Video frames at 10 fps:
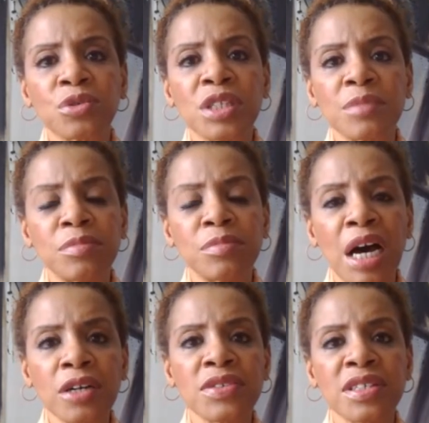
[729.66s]
through the
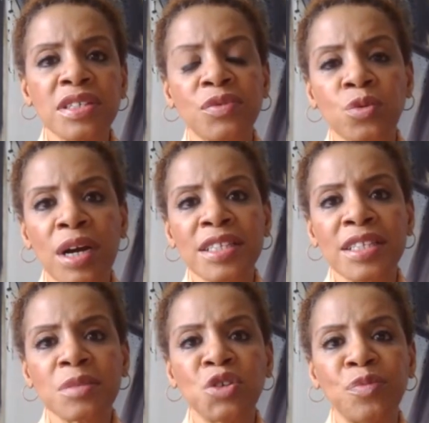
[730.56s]
modern civil
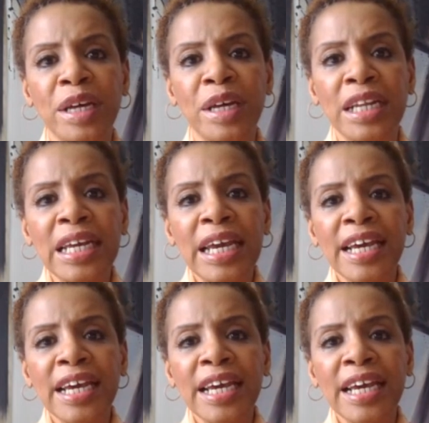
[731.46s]
rights movement,